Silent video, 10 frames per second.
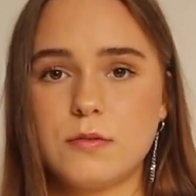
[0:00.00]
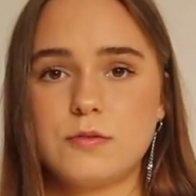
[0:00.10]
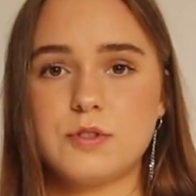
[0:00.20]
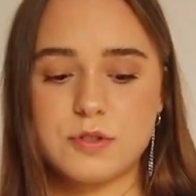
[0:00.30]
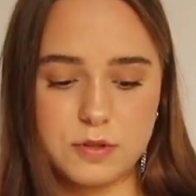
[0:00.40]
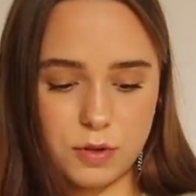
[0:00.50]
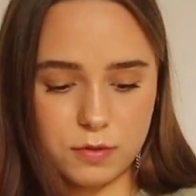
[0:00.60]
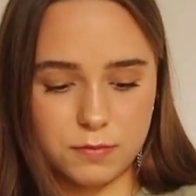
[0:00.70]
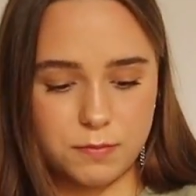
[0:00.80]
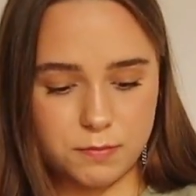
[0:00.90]
just
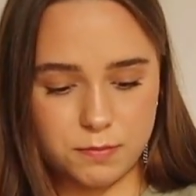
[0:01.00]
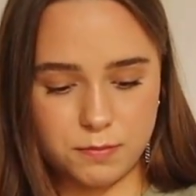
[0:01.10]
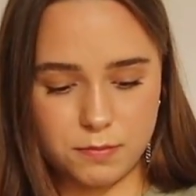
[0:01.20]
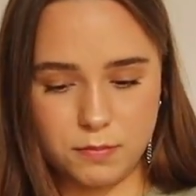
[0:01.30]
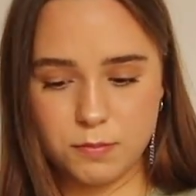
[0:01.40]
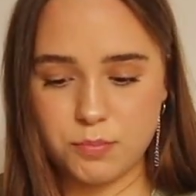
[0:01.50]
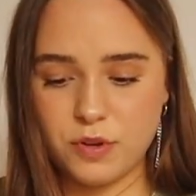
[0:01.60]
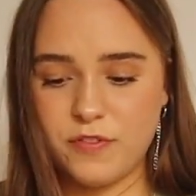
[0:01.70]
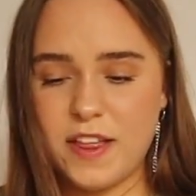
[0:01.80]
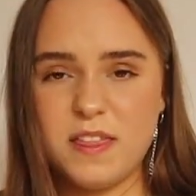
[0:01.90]

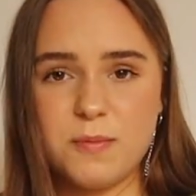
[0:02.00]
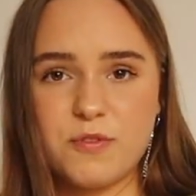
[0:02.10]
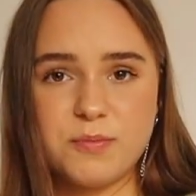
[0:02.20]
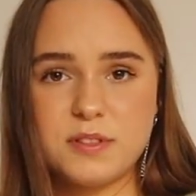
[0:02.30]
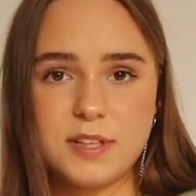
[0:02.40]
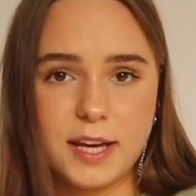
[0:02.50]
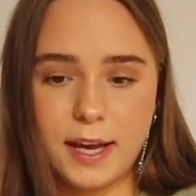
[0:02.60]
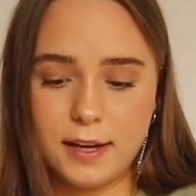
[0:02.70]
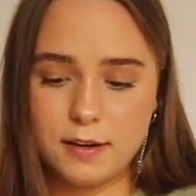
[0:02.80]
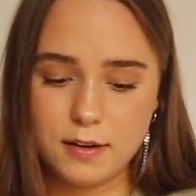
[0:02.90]
prevent them from
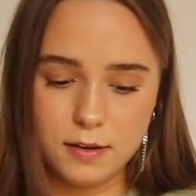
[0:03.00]
sticking.